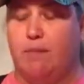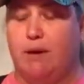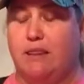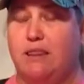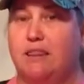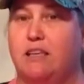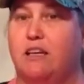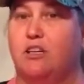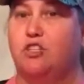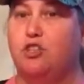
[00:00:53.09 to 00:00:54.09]
But
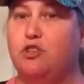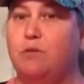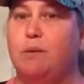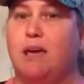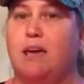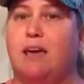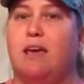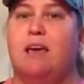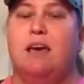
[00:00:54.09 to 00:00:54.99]
the Jujubee